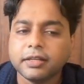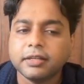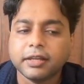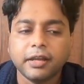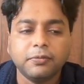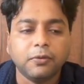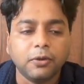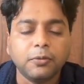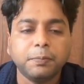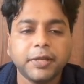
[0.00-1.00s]
it can
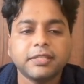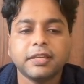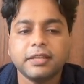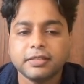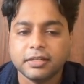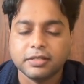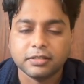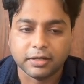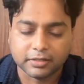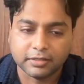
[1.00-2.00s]
follow precise
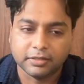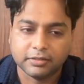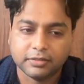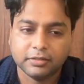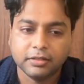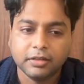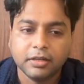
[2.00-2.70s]
instructions.